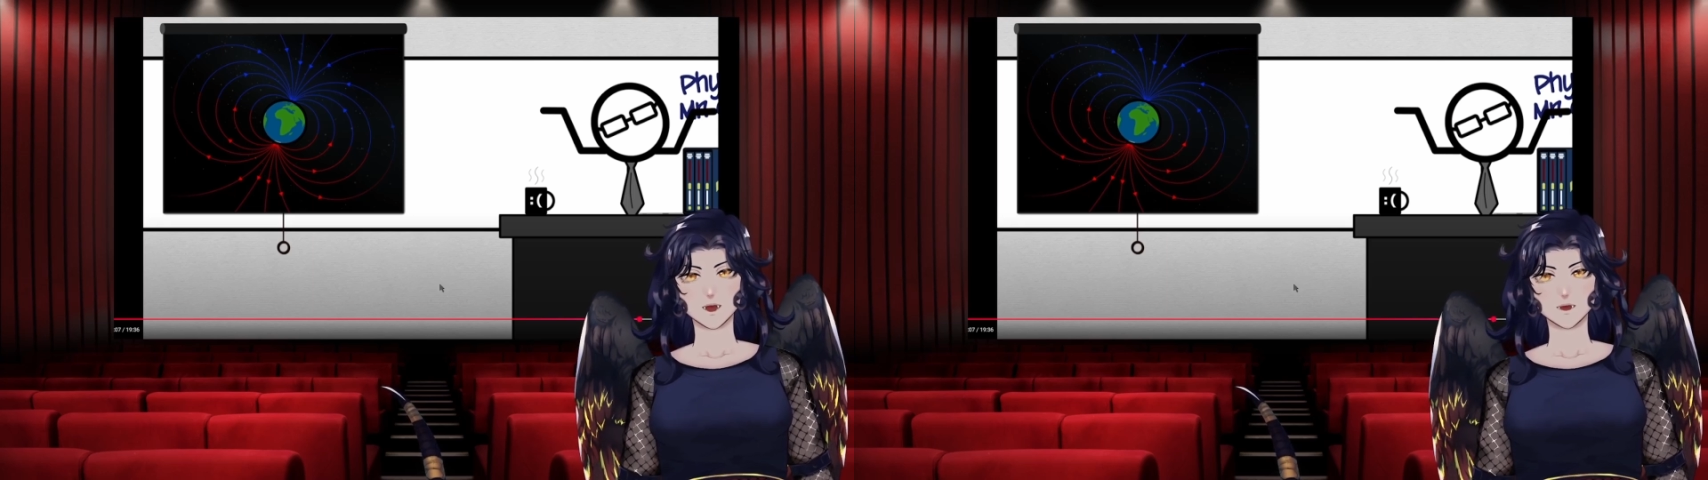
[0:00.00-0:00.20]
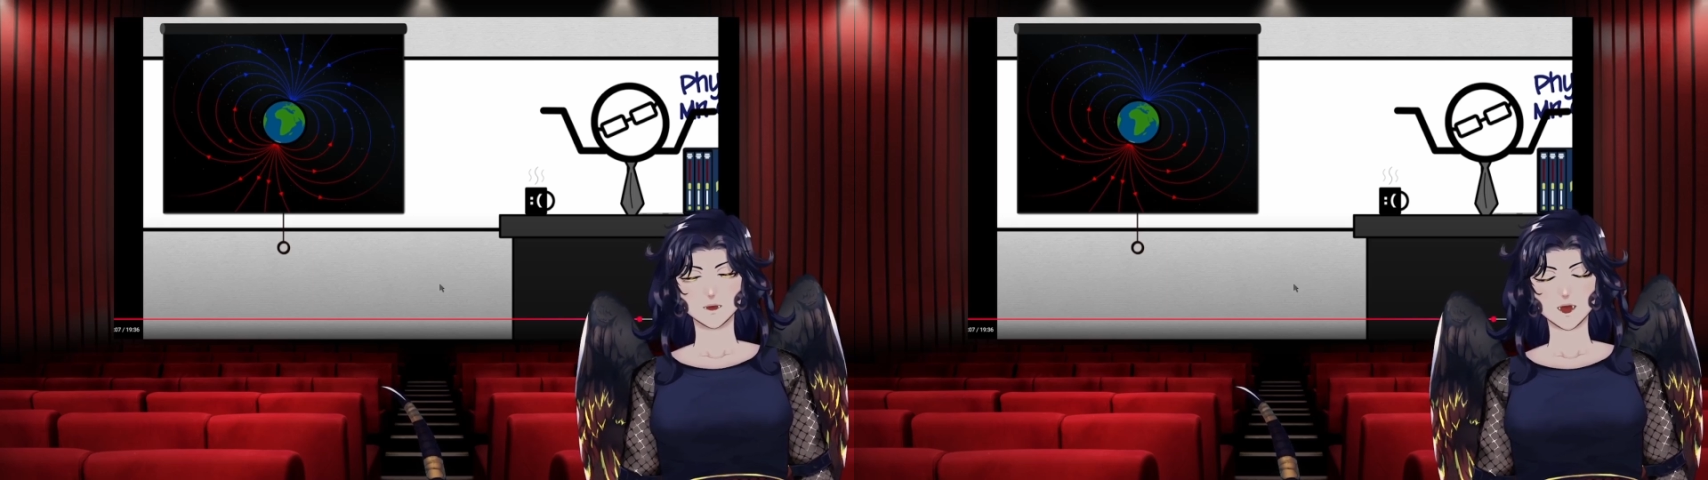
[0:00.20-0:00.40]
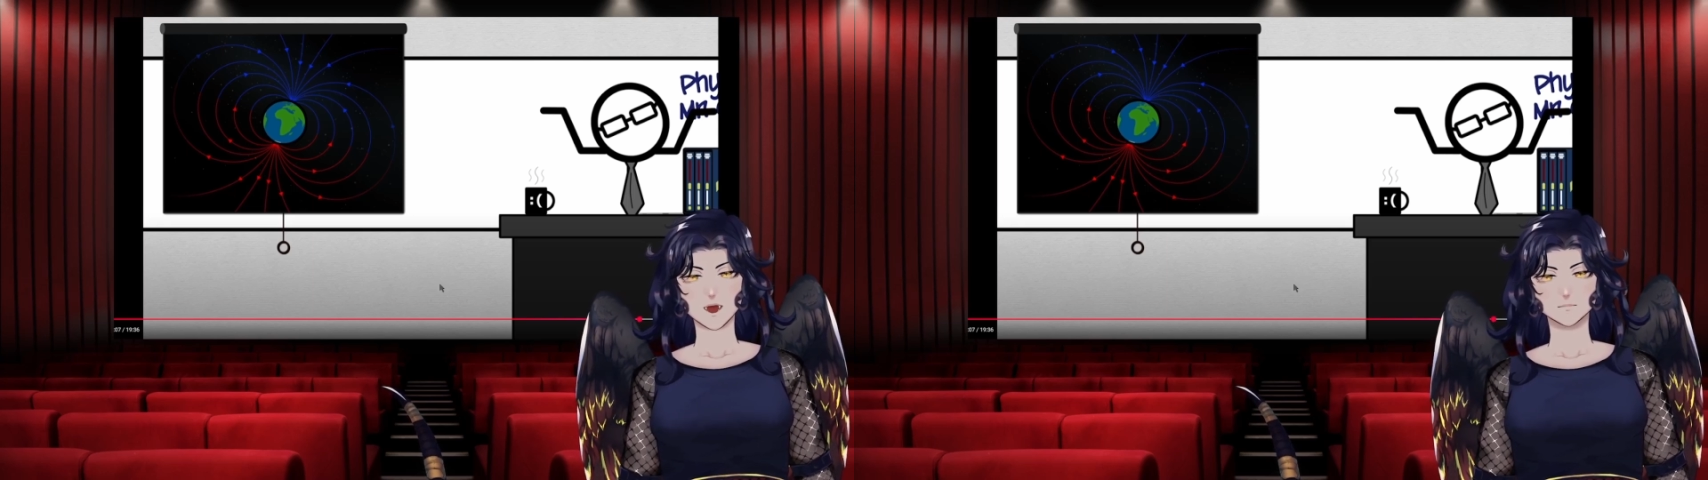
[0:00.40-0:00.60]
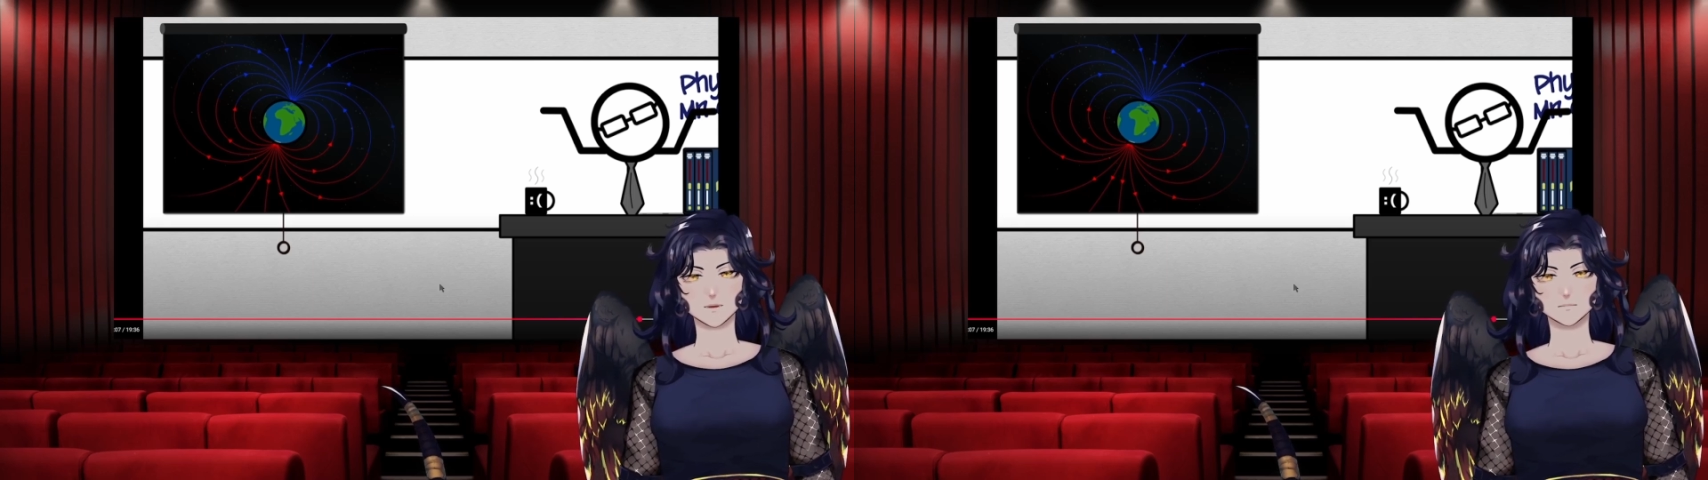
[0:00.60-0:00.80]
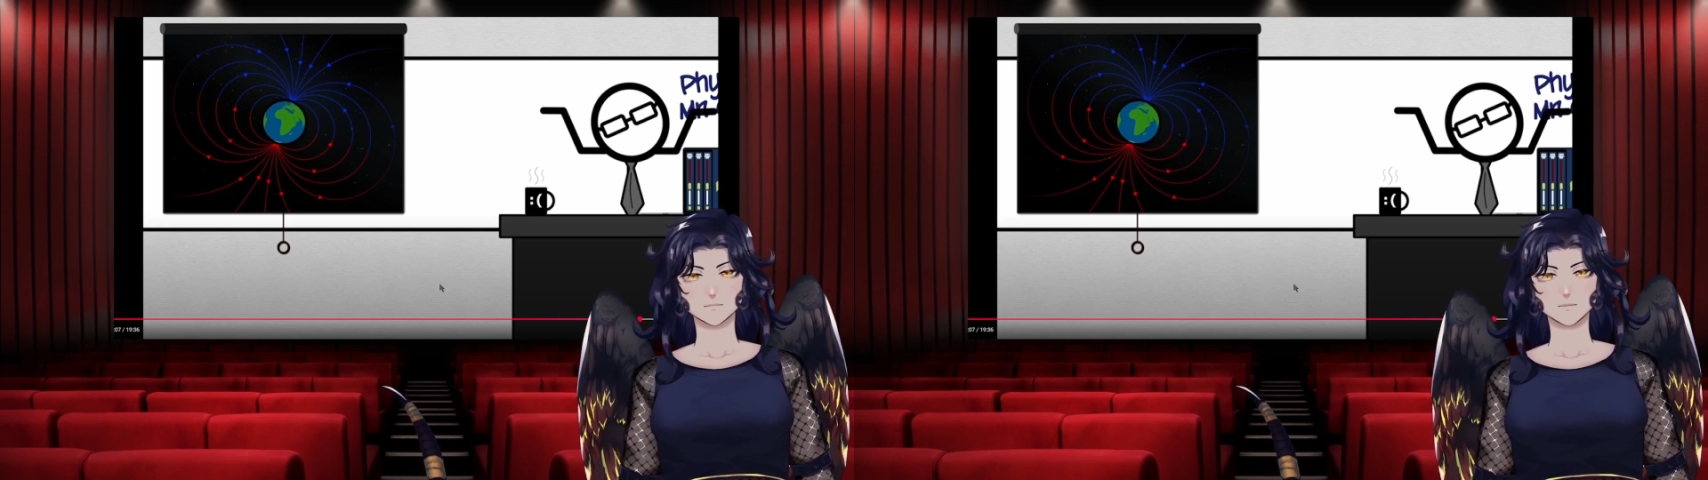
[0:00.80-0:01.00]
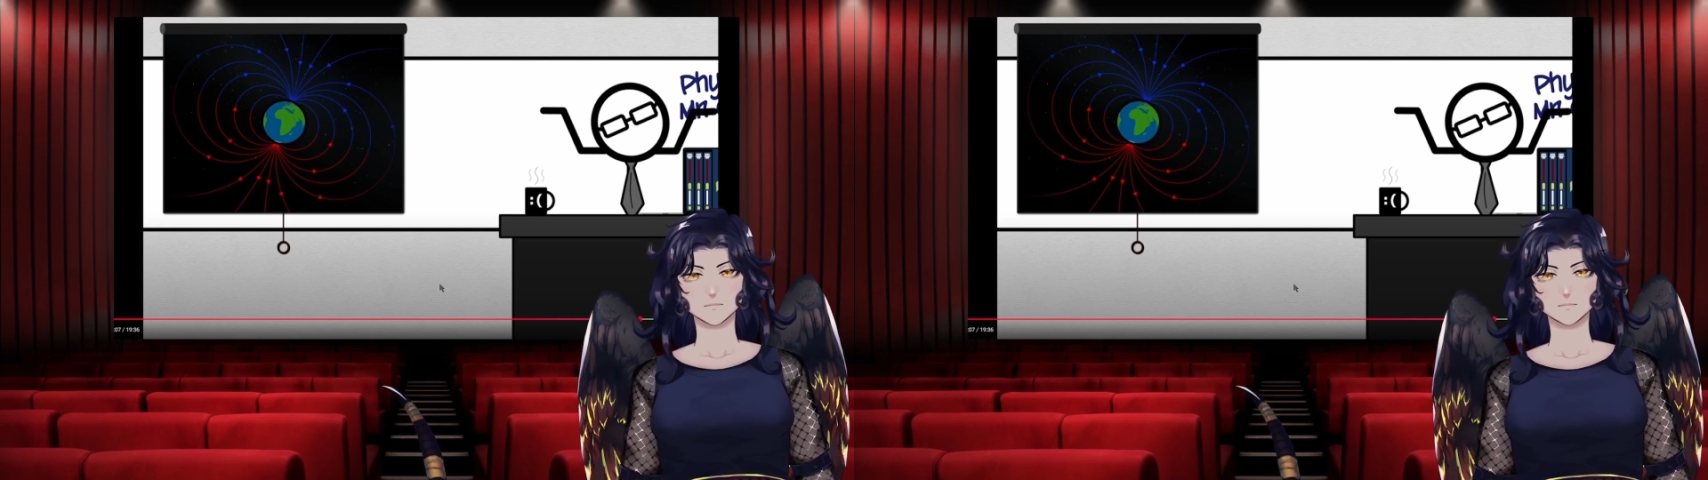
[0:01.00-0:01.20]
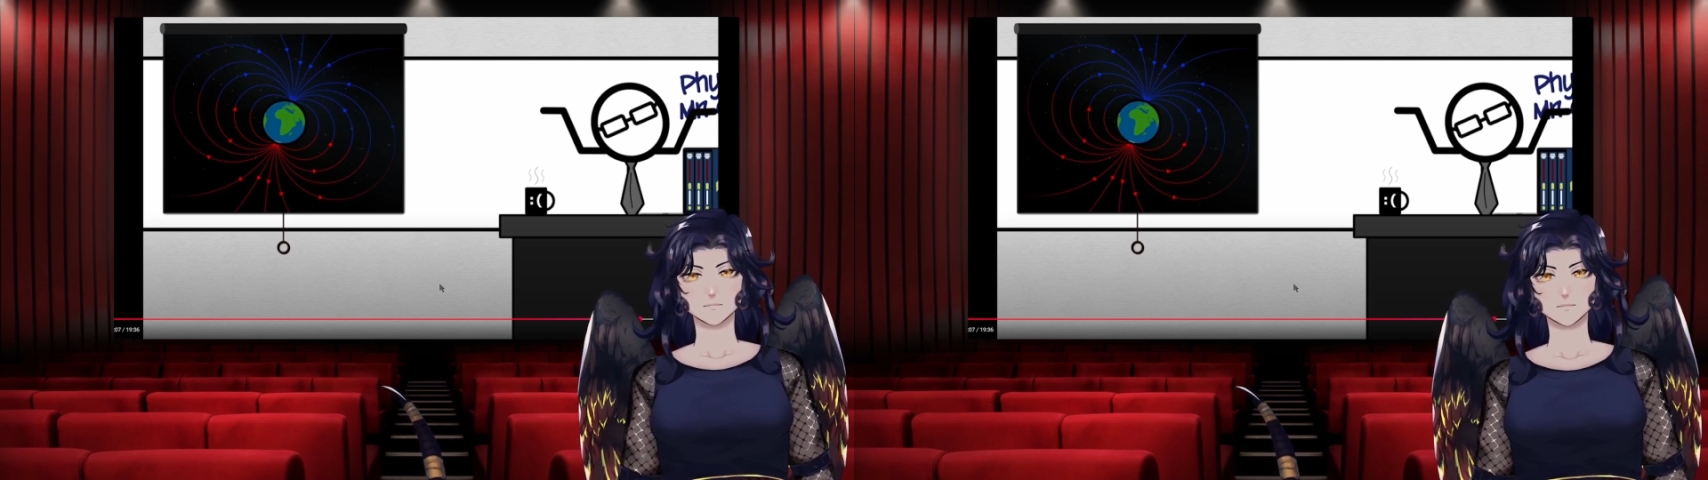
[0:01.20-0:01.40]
and then reforming.